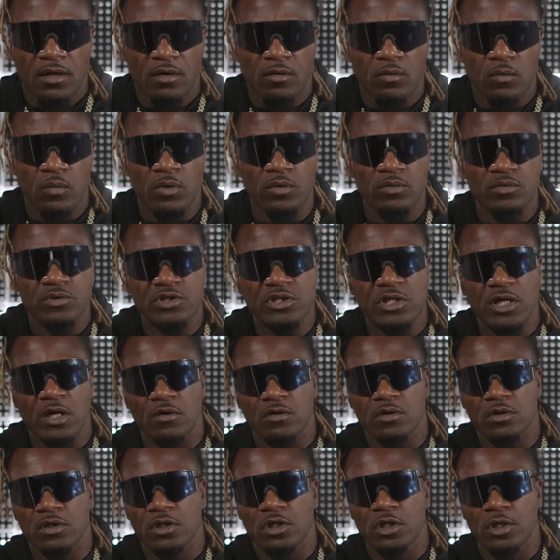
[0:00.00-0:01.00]
we was
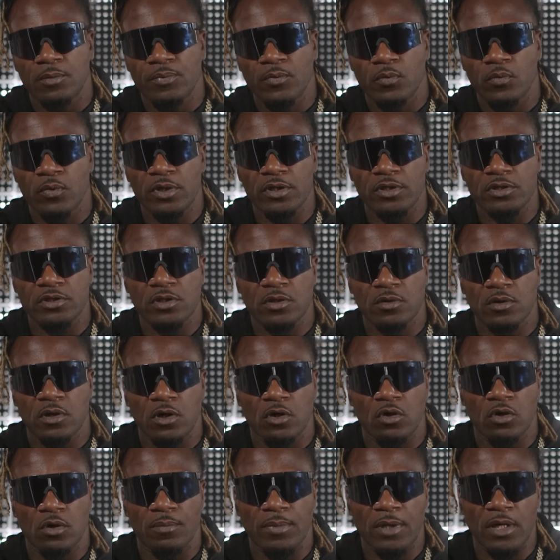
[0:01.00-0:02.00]
talking a couple weeks
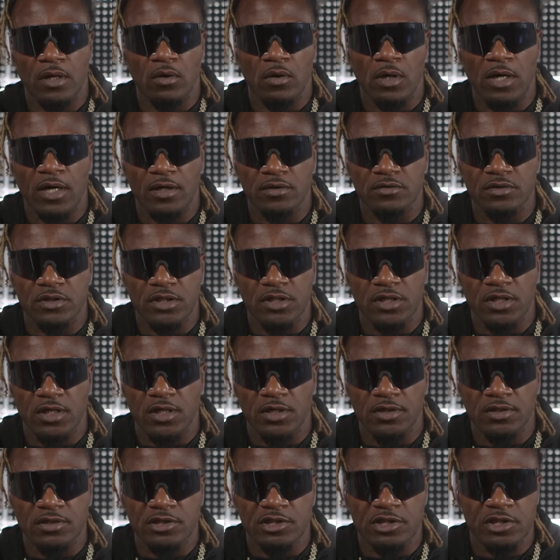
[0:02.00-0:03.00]
ago about how
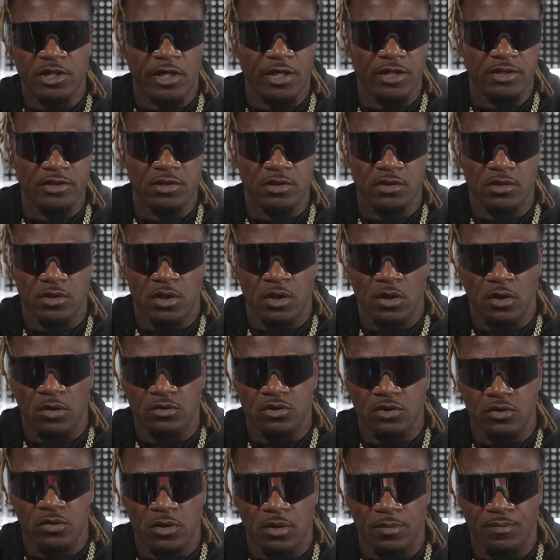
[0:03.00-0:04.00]
Deion is changing the
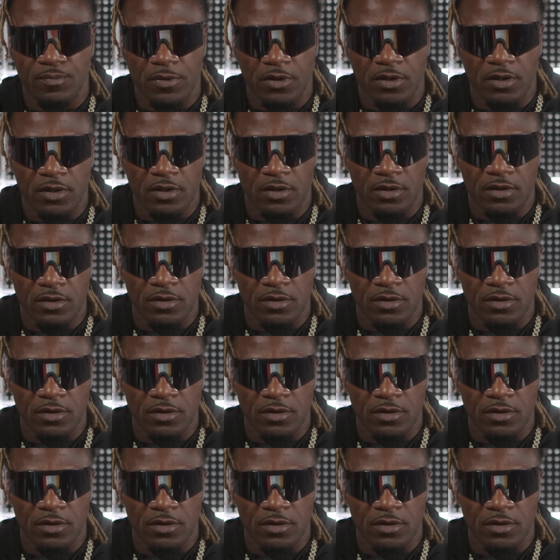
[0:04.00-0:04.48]
culture up there,